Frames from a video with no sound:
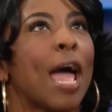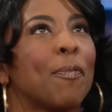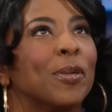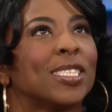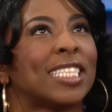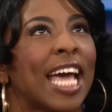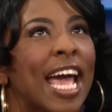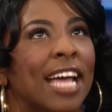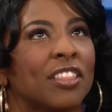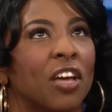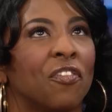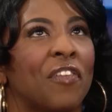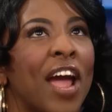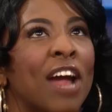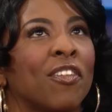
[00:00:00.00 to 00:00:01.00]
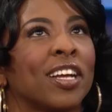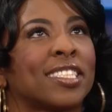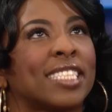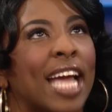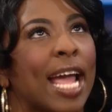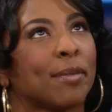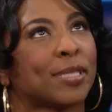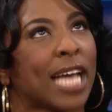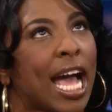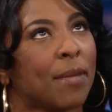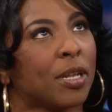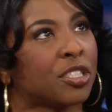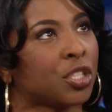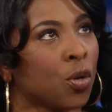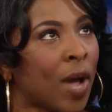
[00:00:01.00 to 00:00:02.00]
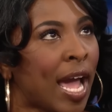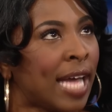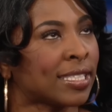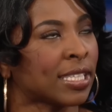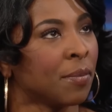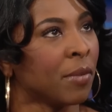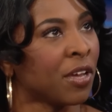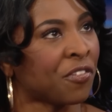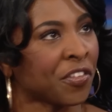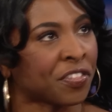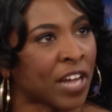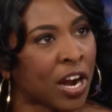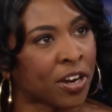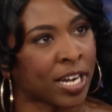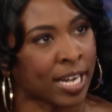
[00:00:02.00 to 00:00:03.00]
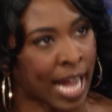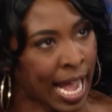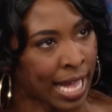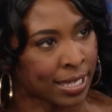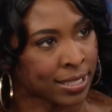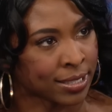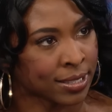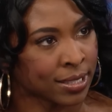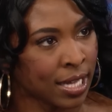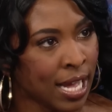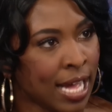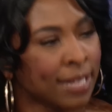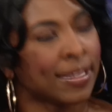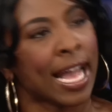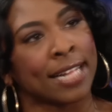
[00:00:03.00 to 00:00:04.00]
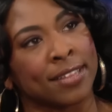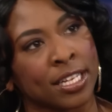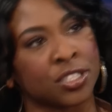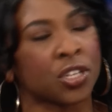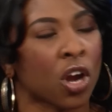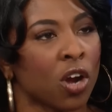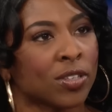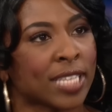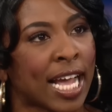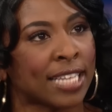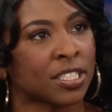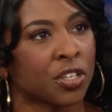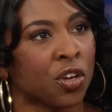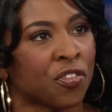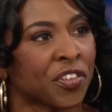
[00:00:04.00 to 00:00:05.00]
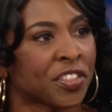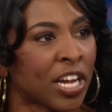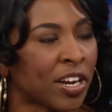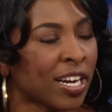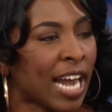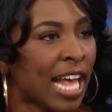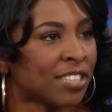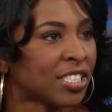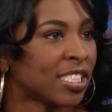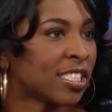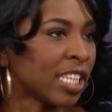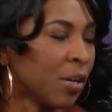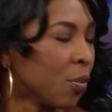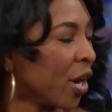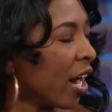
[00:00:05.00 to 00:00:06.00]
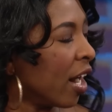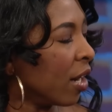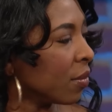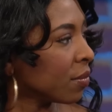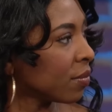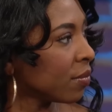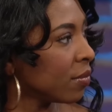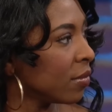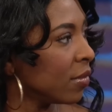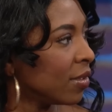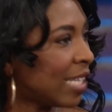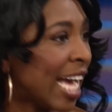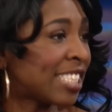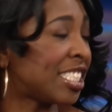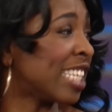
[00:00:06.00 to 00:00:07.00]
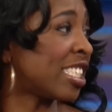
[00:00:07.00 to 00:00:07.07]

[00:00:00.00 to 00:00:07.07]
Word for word: happens that at the very same time that you asking me for $30, that this girl's asking you for $30 to sleep with her. That's